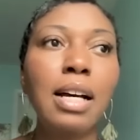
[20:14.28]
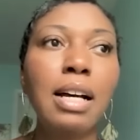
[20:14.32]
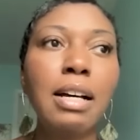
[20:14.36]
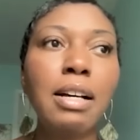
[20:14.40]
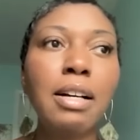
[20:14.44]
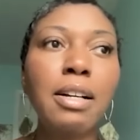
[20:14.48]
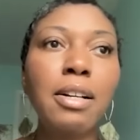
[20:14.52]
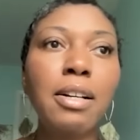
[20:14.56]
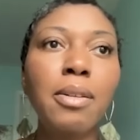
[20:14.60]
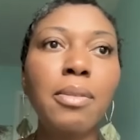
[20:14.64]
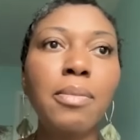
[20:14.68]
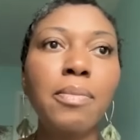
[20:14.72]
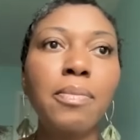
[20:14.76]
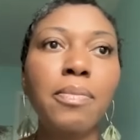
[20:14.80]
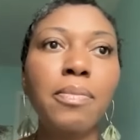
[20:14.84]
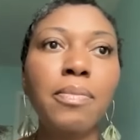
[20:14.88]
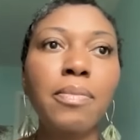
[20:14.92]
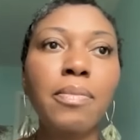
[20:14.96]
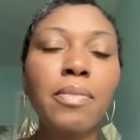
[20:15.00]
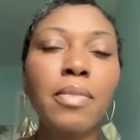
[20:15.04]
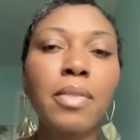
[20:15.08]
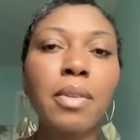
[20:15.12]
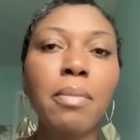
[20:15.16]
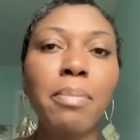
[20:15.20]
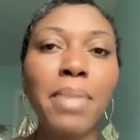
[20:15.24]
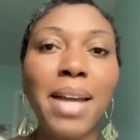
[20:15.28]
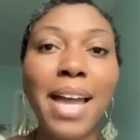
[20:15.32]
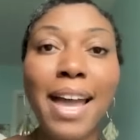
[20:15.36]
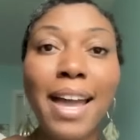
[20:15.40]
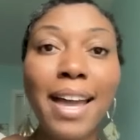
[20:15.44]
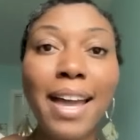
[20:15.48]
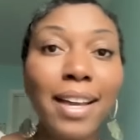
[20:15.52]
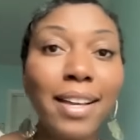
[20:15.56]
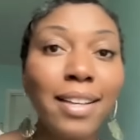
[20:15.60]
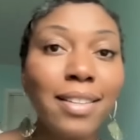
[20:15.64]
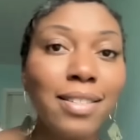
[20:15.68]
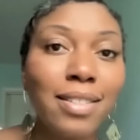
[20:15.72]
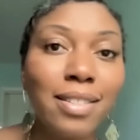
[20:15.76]
um,
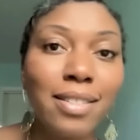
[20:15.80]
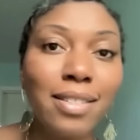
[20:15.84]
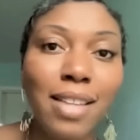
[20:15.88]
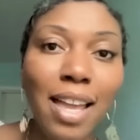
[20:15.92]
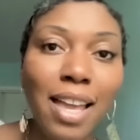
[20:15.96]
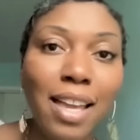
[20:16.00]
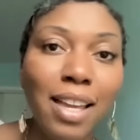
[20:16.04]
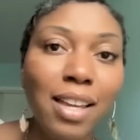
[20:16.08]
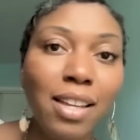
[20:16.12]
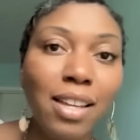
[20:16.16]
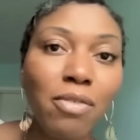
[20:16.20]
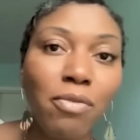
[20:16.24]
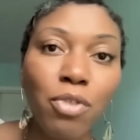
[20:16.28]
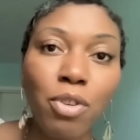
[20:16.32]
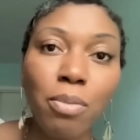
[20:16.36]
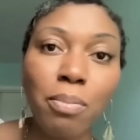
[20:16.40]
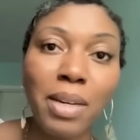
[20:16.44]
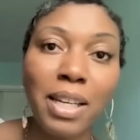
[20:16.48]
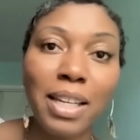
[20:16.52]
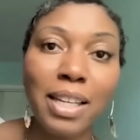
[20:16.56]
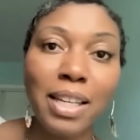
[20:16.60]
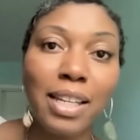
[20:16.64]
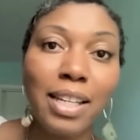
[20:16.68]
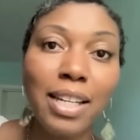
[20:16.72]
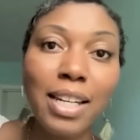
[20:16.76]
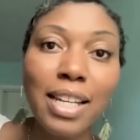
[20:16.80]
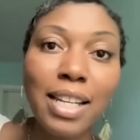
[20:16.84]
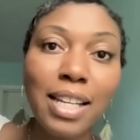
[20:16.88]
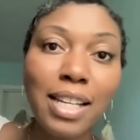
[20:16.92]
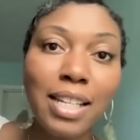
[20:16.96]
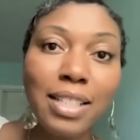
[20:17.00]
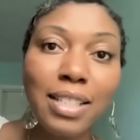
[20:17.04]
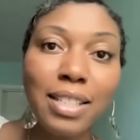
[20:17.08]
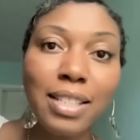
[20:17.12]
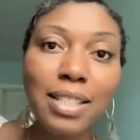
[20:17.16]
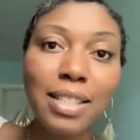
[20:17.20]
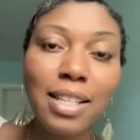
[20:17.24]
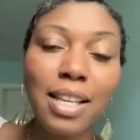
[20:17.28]
bags hanging from my
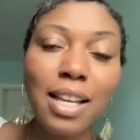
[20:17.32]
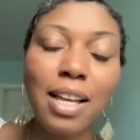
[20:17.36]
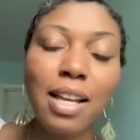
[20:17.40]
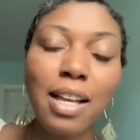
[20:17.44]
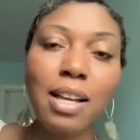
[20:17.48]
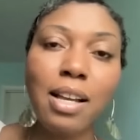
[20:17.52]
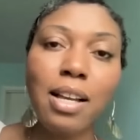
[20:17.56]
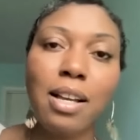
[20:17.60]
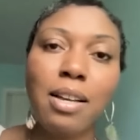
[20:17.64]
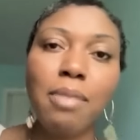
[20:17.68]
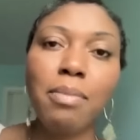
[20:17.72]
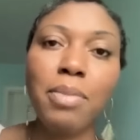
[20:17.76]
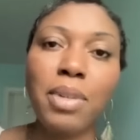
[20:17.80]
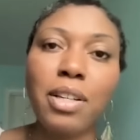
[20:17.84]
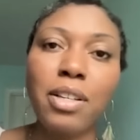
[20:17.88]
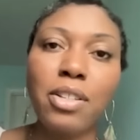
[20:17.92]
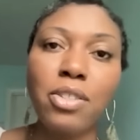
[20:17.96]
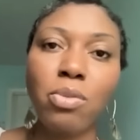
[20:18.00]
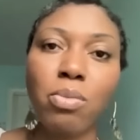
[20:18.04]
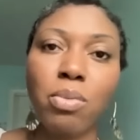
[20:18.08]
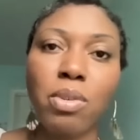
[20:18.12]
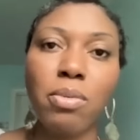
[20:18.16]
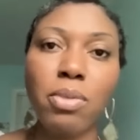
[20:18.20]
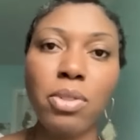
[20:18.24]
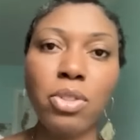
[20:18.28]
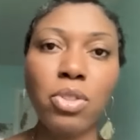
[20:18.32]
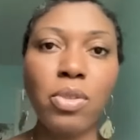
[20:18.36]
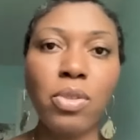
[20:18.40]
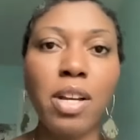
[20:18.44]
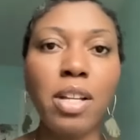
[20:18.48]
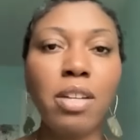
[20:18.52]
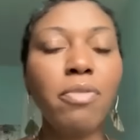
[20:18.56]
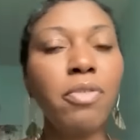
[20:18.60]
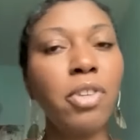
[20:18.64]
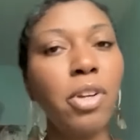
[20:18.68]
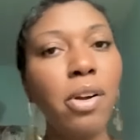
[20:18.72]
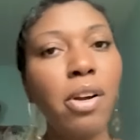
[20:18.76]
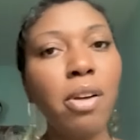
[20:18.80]
kidneys um, because we were trying
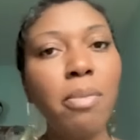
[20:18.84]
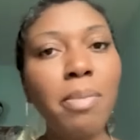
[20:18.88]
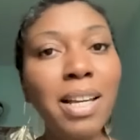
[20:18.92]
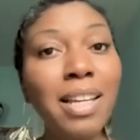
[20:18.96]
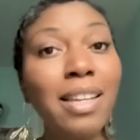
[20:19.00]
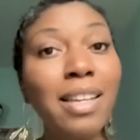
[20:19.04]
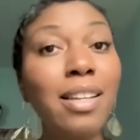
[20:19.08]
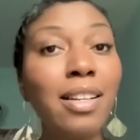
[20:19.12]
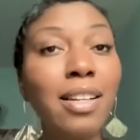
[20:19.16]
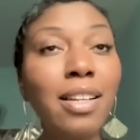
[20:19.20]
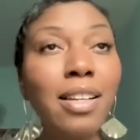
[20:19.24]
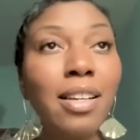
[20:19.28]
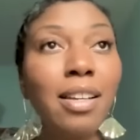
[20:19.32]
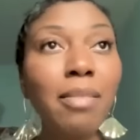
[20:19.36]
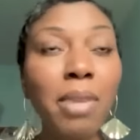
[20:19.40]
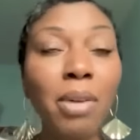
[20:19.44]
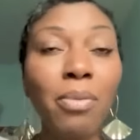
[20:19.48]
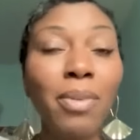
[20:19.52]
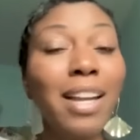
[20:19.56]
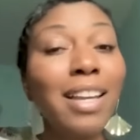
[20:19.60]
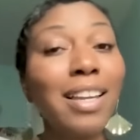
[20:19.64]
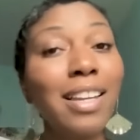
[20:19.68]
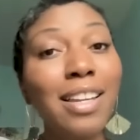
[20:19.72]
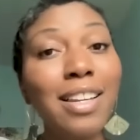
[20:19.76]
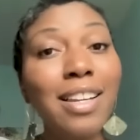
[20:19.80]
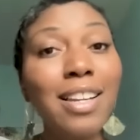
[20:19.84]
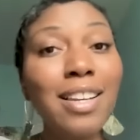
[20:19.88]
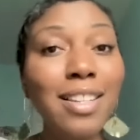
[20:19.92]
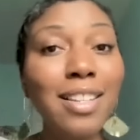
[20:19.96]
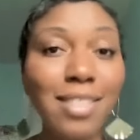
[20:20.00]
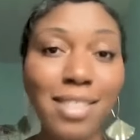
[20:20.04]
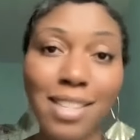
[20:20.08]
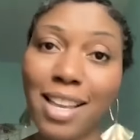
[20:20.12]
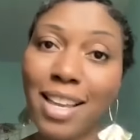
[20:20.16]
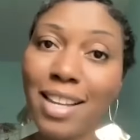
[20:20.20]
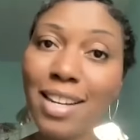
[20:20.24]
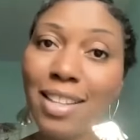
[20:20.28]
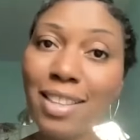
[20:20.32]
to figure out my kidney. My right kidney
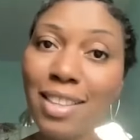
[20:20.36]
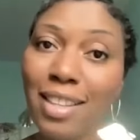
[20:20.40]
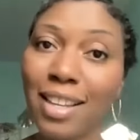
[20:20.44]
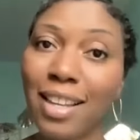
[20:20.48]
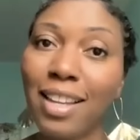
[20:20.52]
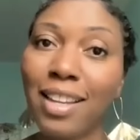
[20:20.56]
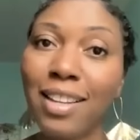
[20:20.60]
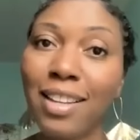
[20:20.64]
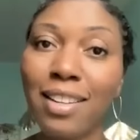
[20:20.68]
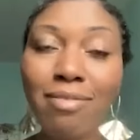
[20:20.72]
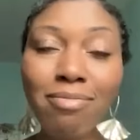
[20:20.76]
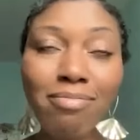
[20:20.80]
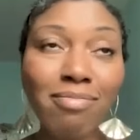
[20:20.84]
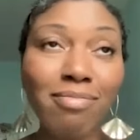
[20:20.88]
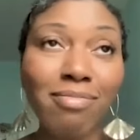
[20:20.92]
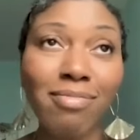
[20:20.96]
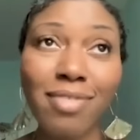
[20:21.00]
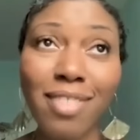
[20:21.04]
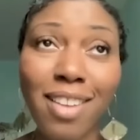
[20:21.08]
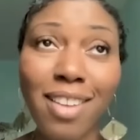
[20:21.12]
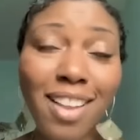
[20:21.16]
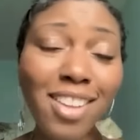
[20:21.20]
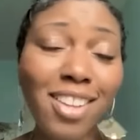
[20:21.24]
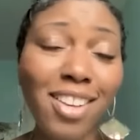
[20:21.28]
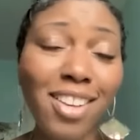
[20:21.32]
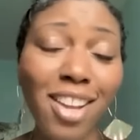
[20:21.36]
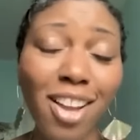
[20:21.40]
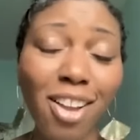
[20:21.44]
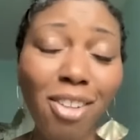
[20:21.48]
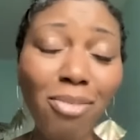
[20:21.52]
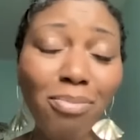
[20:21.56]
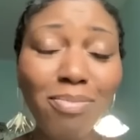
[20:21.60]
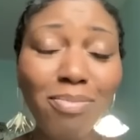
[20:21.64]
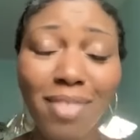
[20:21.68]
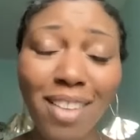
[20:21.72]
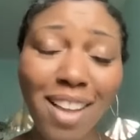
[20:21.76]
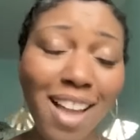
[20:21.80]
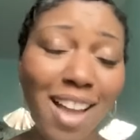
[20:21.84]
decided that you know,
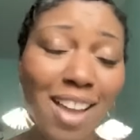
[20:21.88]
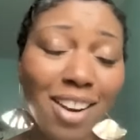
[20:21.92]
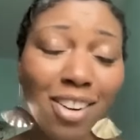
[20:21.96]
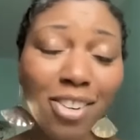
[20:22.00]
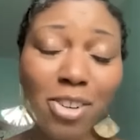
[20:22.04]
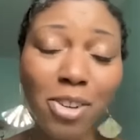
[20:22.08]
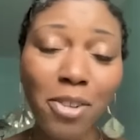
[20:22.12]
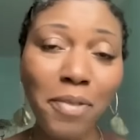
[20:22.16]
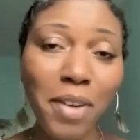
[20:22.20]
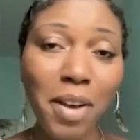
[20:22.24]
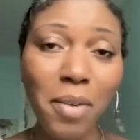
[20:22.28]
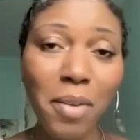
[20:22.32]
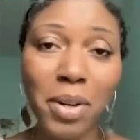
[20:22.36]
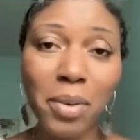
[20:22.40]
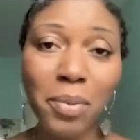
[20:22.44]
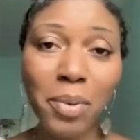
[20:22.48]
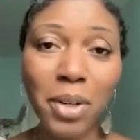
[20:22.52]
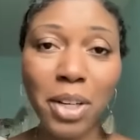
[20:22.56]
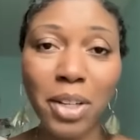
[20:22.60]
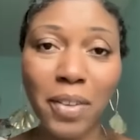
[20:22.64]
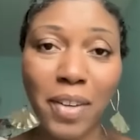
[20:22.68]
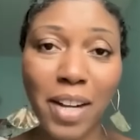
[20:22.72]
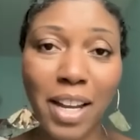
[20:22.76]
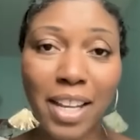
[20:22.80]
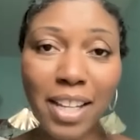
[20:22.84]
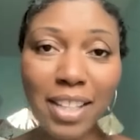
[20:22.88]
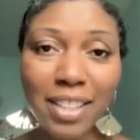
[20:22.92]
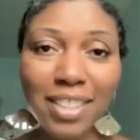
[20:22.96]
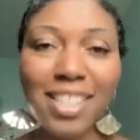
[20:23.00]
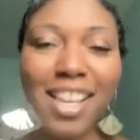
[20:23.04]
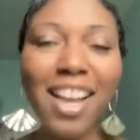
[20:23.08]
I don't know if I want to work right.